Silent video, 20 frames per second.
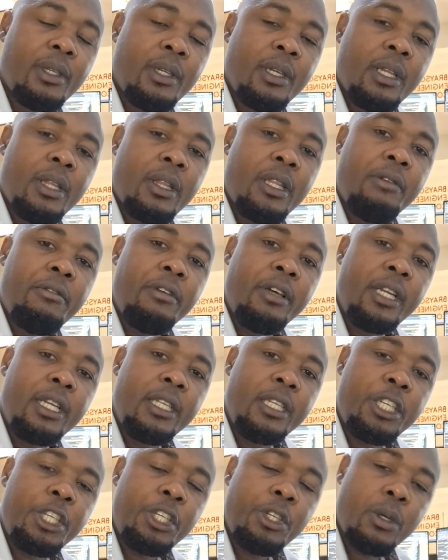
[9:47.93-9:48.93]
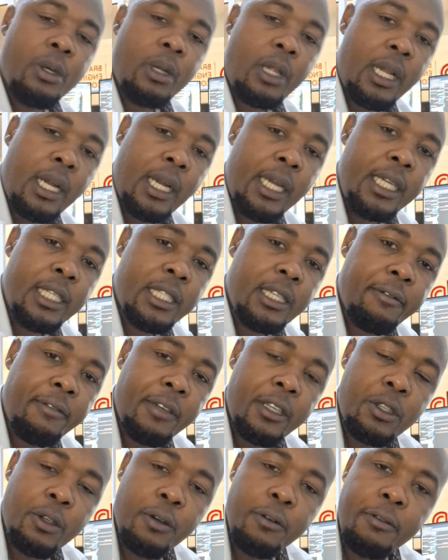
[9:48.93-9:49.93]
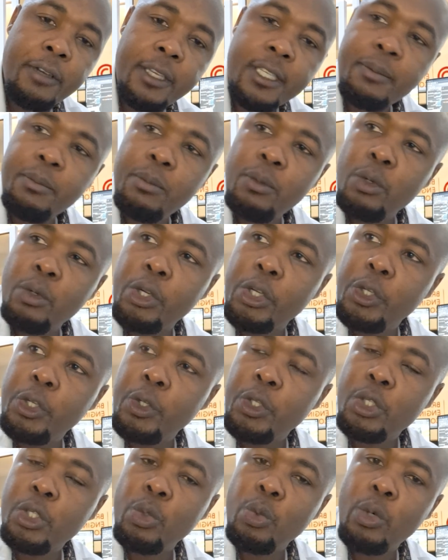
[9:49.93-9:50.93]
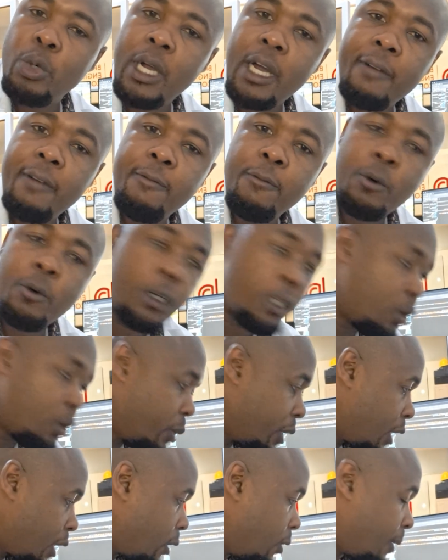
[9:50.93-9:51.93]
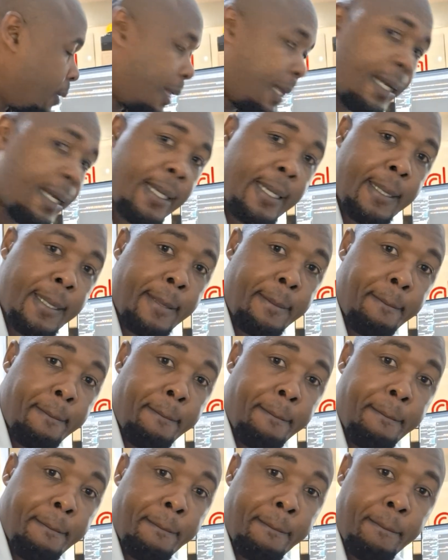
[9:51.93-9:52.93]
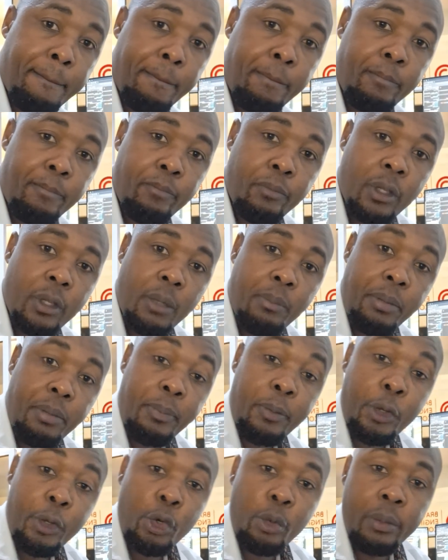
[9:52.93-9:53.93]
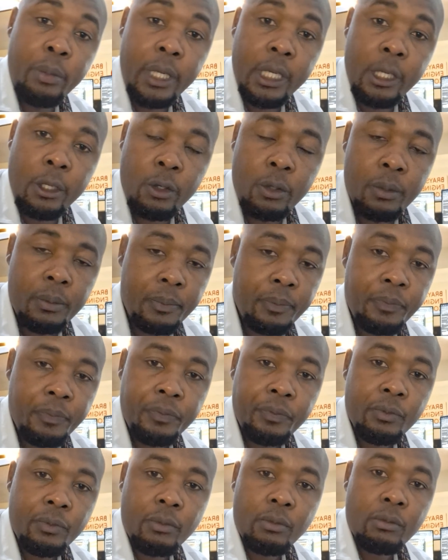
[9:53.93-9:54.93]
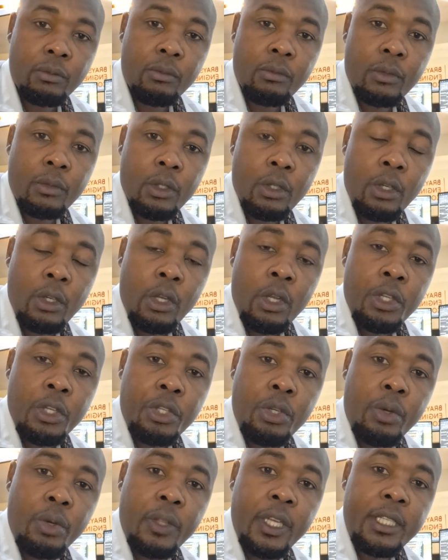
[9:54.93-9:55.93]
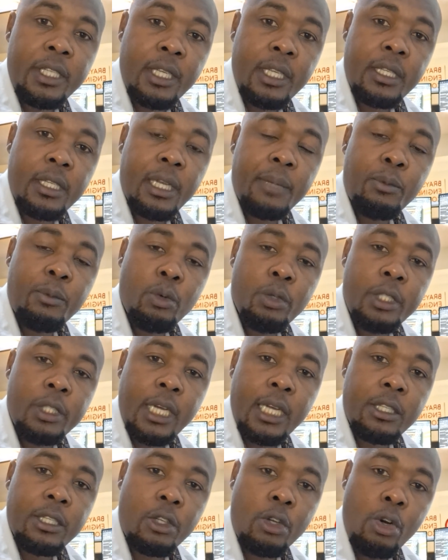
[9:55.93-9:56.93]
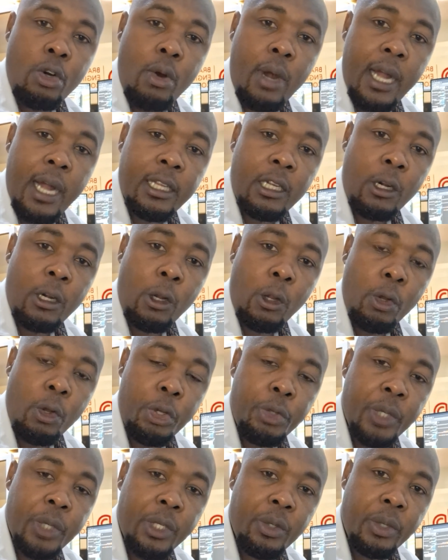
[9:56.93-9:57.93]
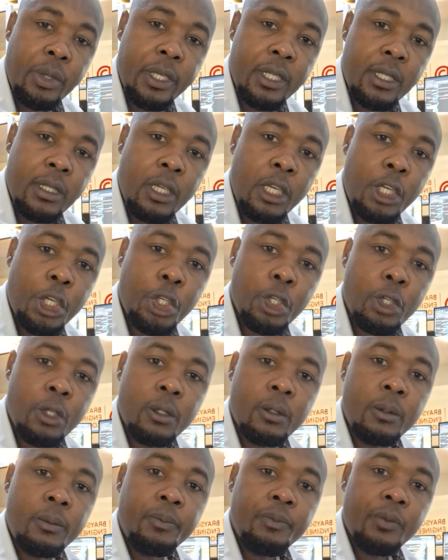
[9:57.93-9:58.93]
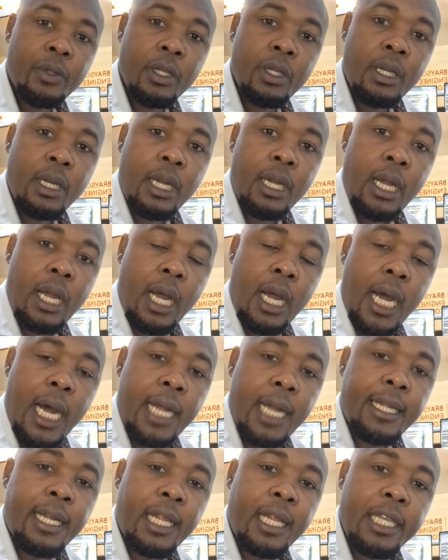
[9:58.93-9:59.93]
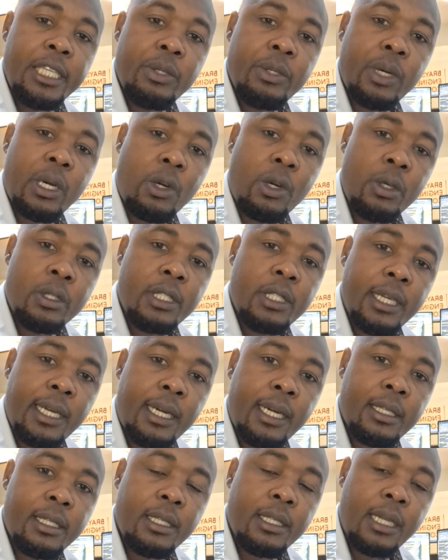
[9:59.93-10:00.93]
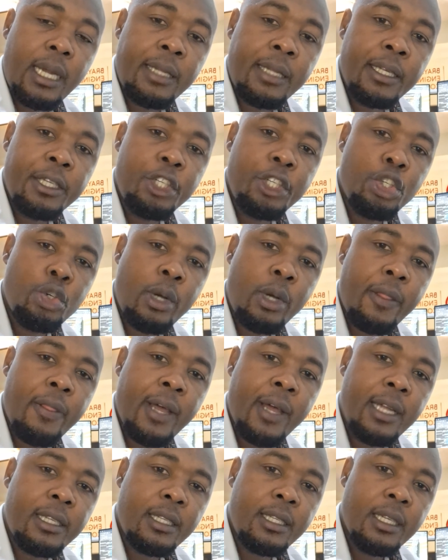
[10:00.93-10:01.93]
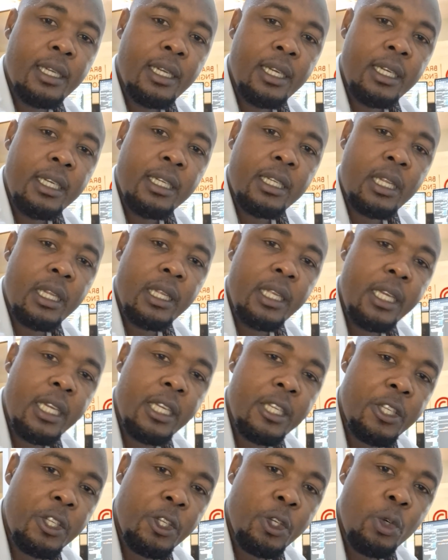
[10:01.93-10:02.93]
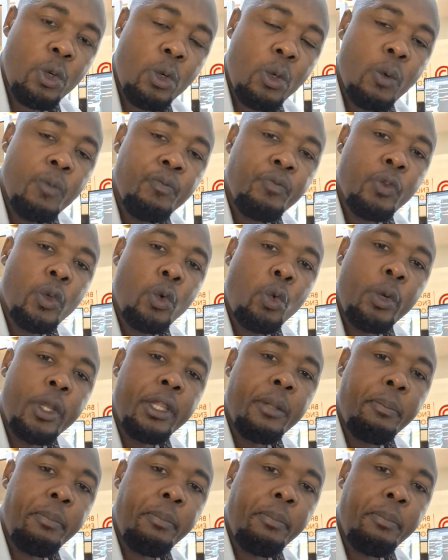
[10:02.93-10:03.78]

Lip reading: The very initial interface of Facebook used to have what we call people you may know. So the system could just go and clone your jurisdiction, analyze your contacts, and ensure that it links you with